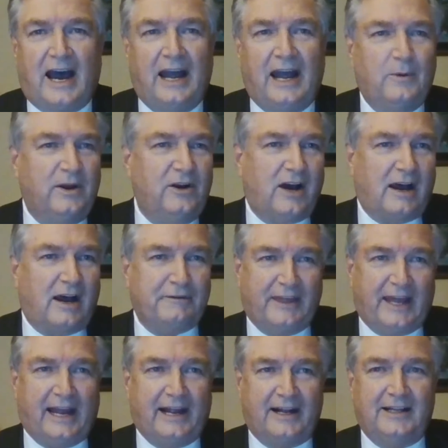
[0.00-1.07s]
I went off
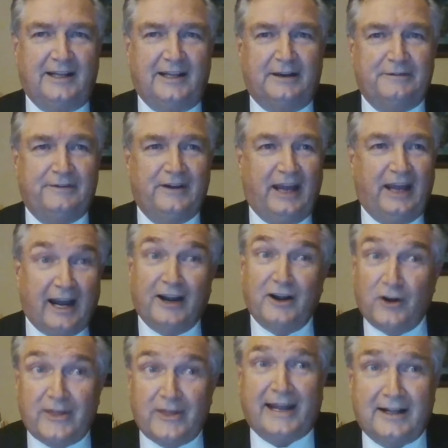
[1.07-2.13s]
that cliff, and I
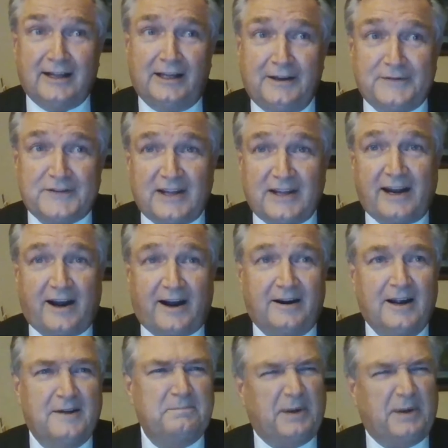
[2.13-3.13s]
know that cliff's there,